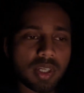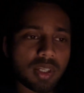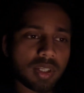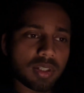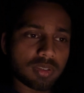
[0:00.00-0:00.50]

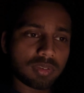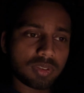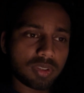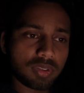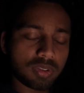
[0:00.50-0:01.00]
and
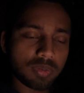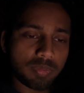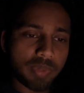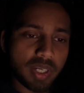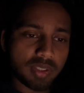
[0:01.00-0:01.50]
just
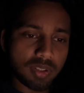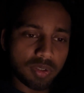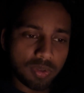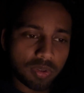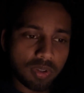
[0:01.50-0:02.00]
by the
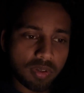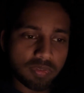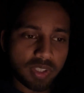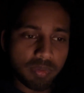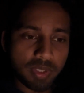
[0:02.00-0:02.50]
look
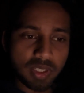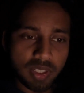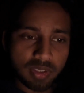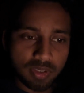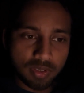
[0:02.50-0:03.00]
of them I
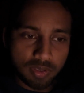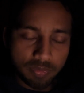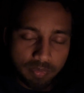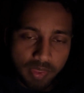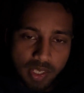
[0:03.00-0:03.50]
get
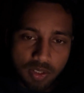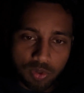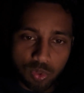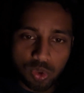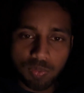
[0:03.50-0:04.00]

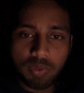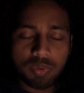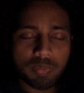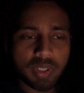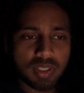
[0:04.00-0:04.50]

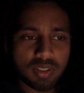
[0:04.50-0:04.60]
goosebumps. But